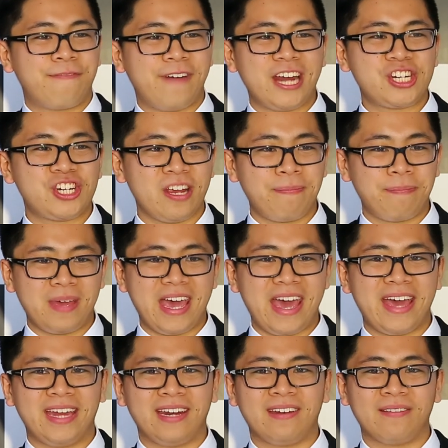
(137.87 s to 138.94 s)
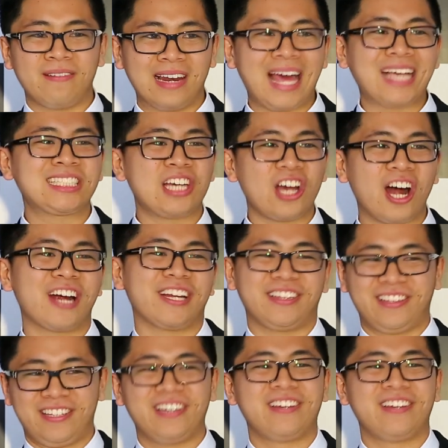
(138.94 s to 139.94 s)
friendship, and lastly, heart.